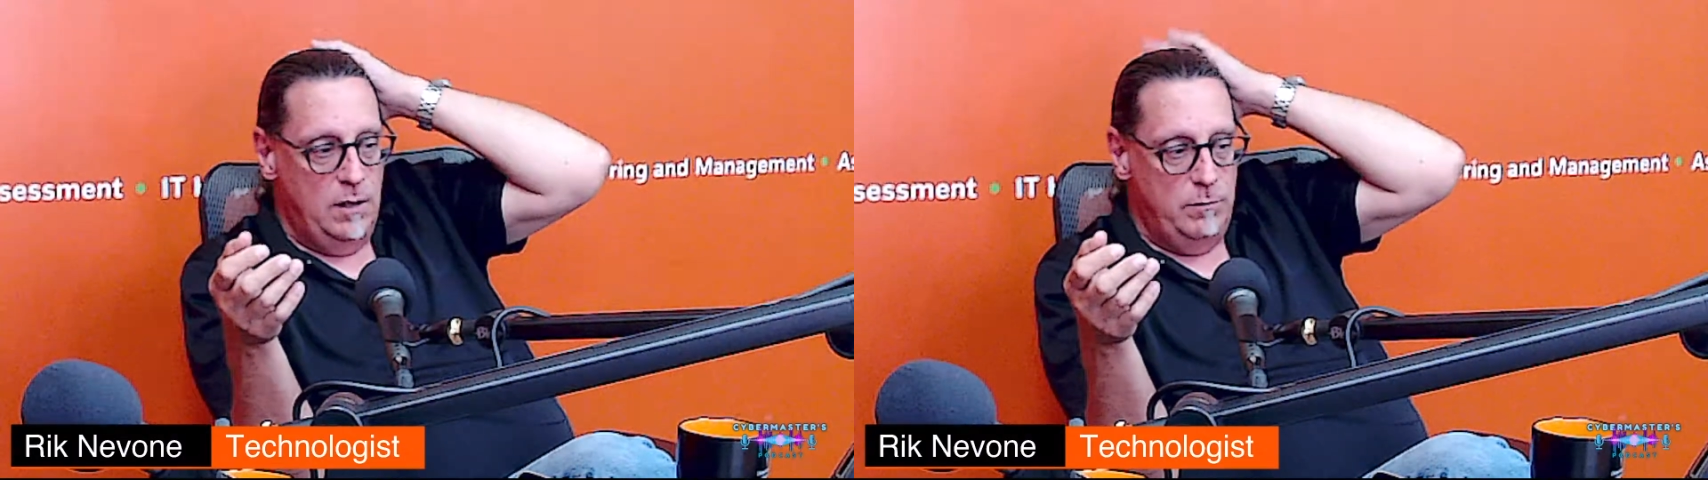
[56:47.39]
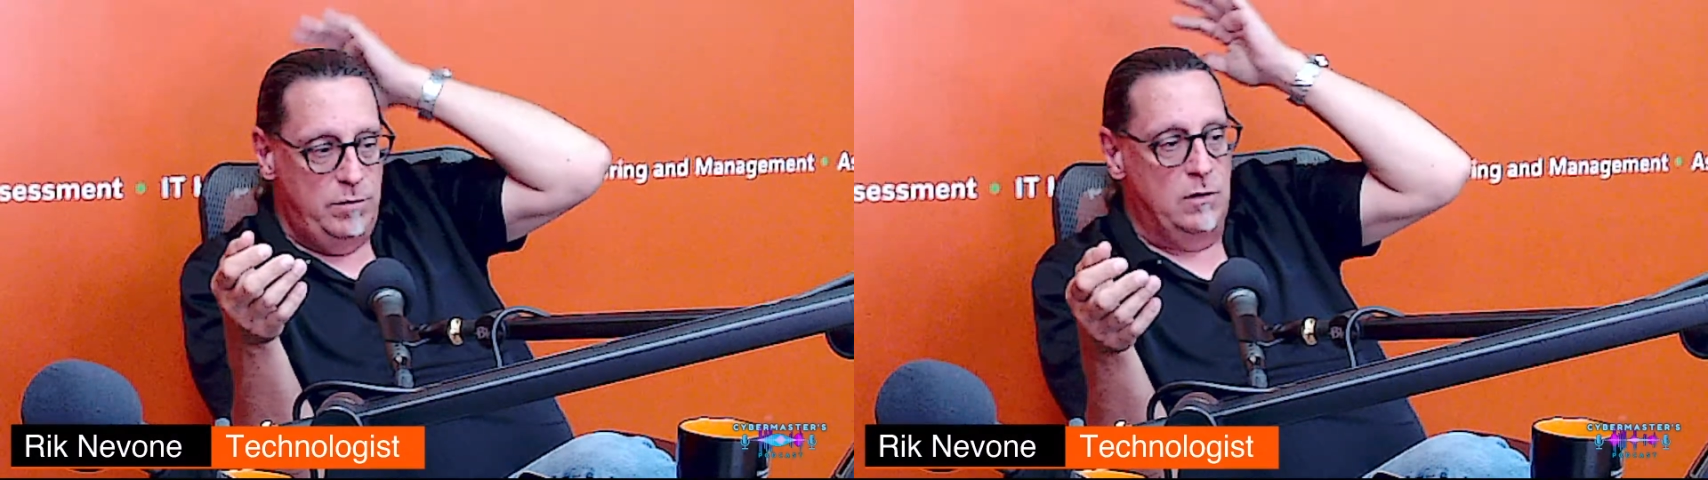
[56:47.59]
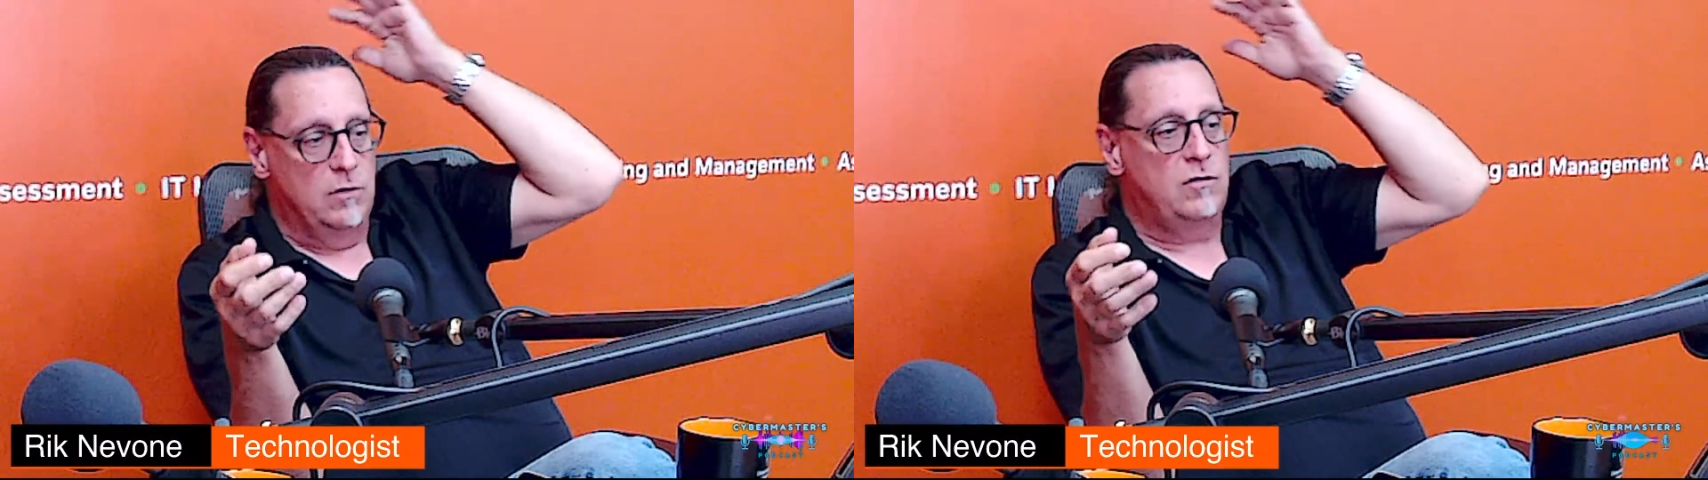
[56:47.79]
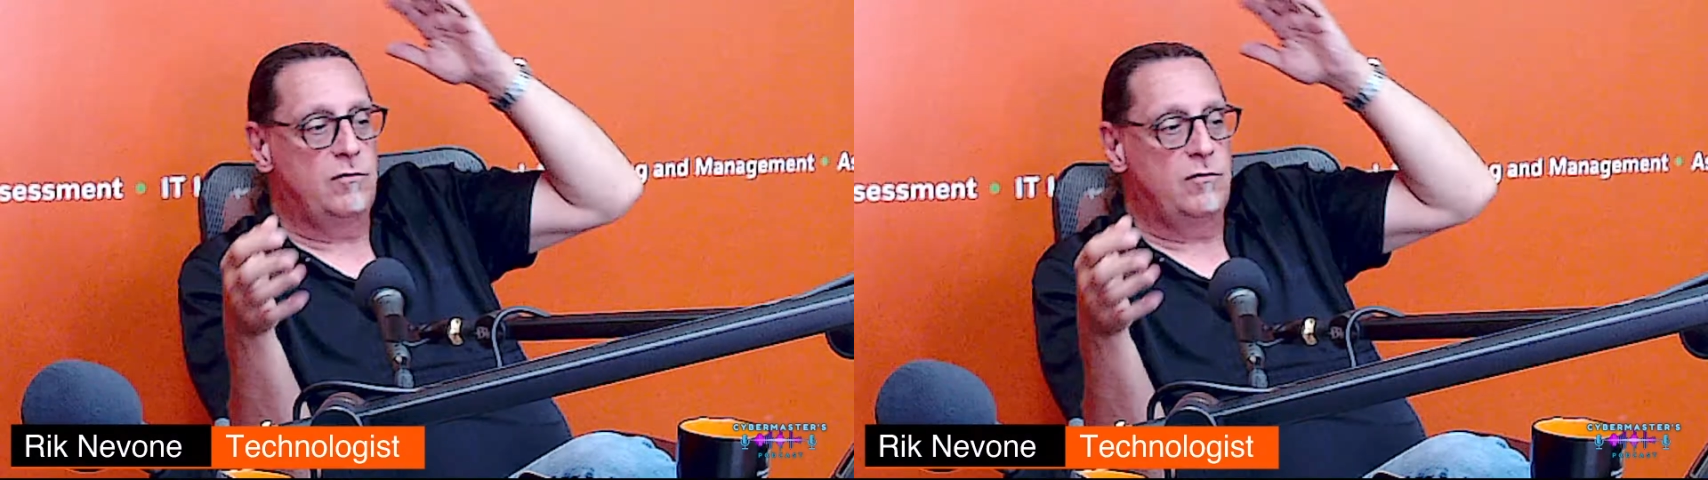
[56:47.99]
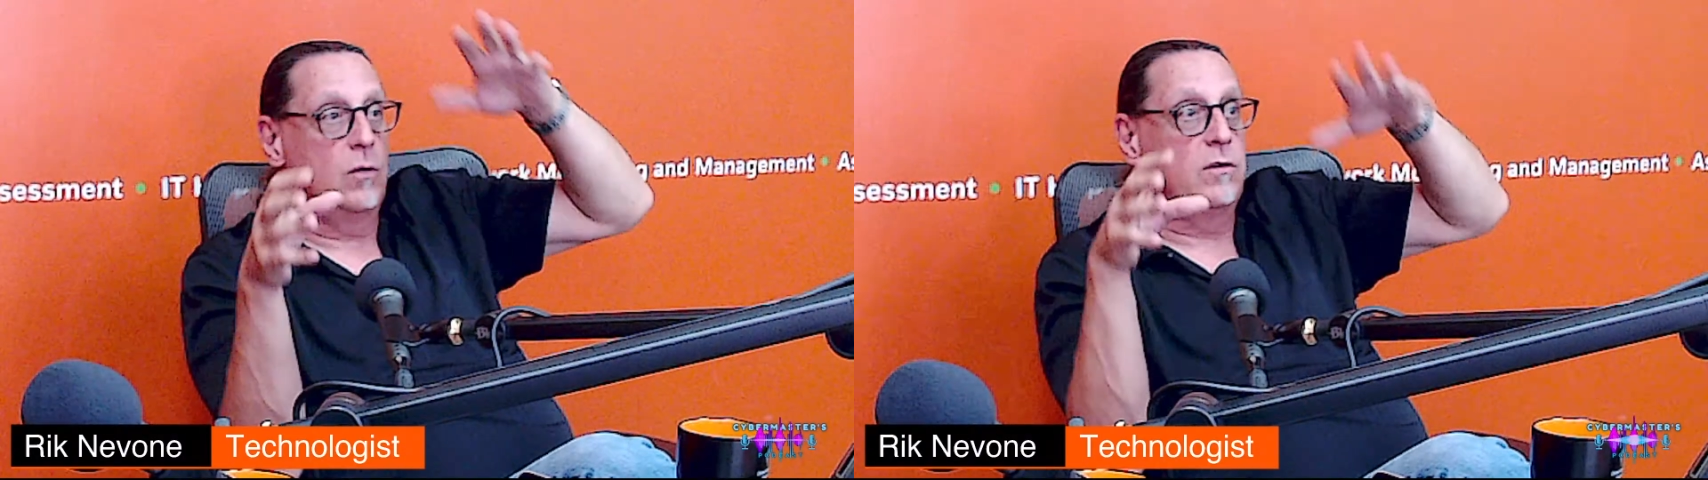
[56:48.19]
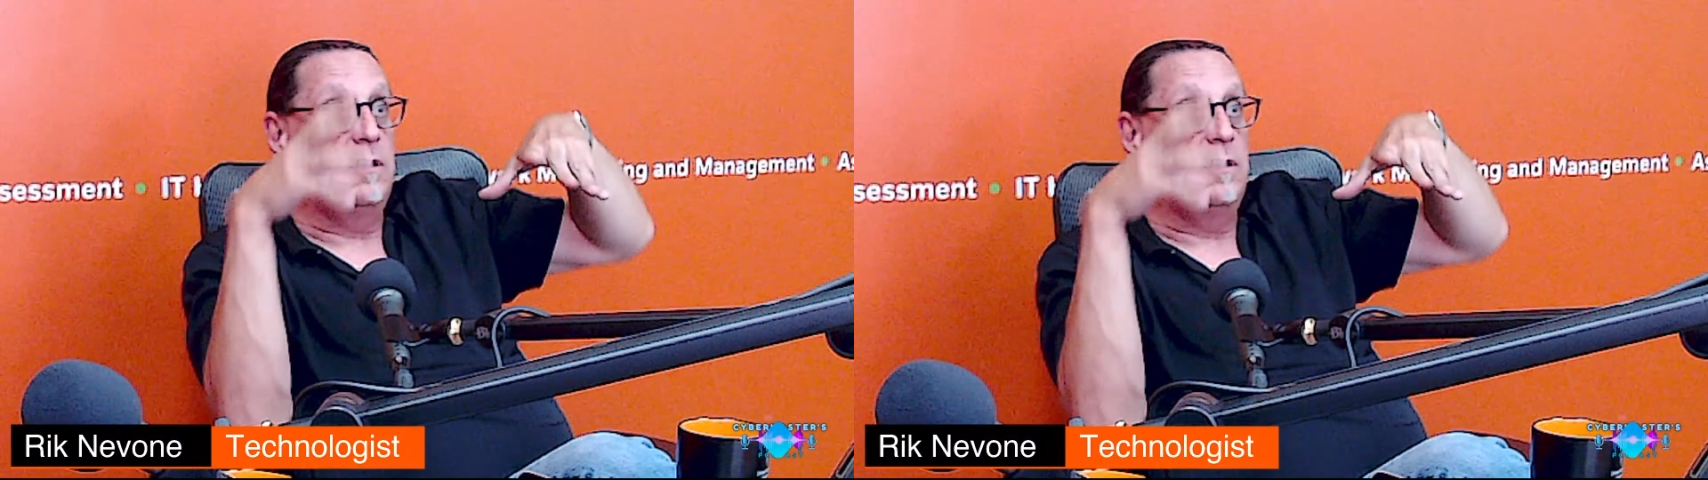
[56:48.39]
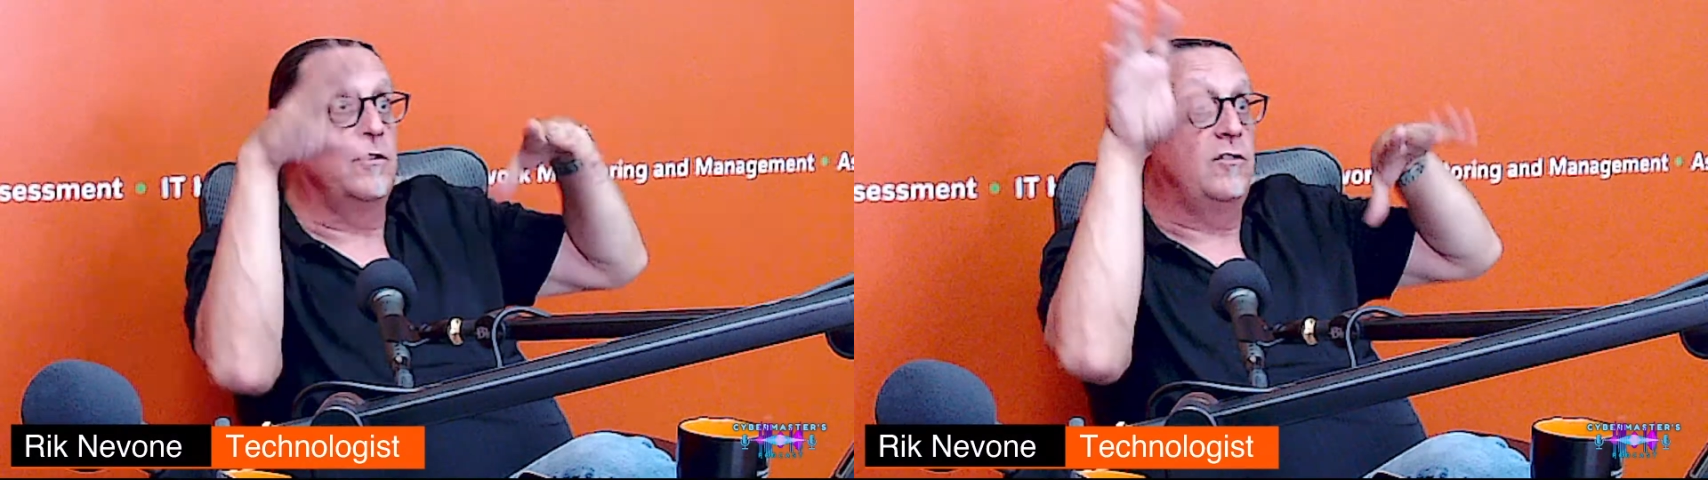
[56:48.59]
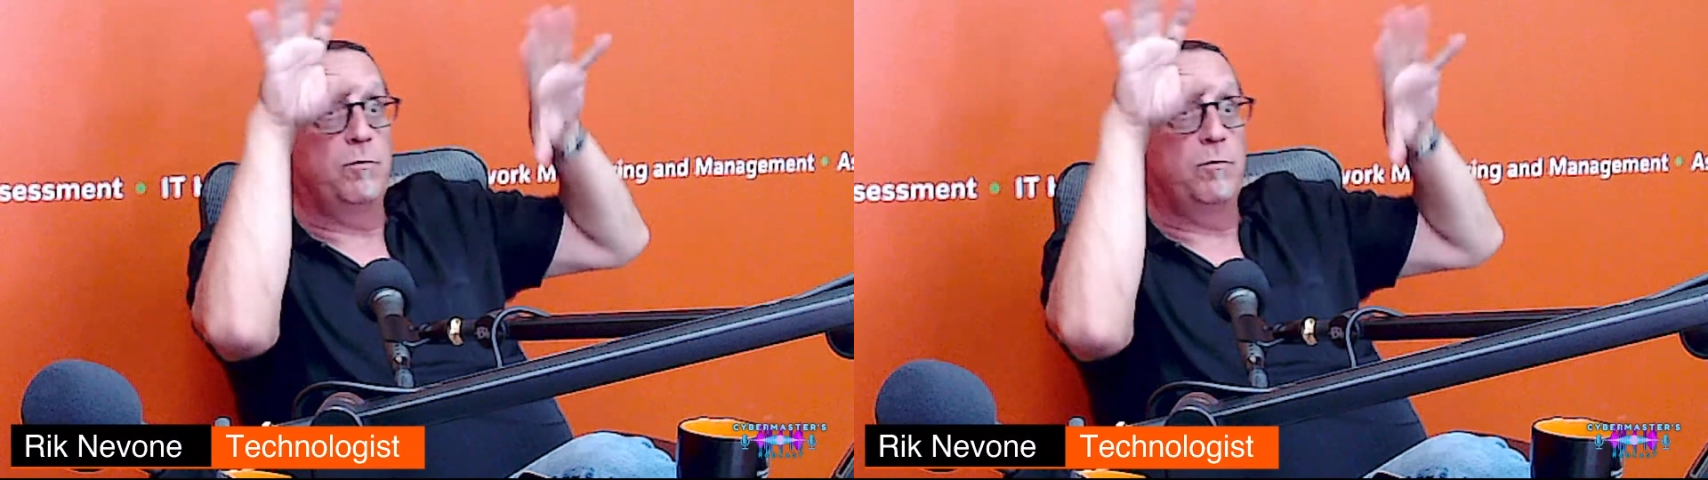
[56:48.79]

because of all the different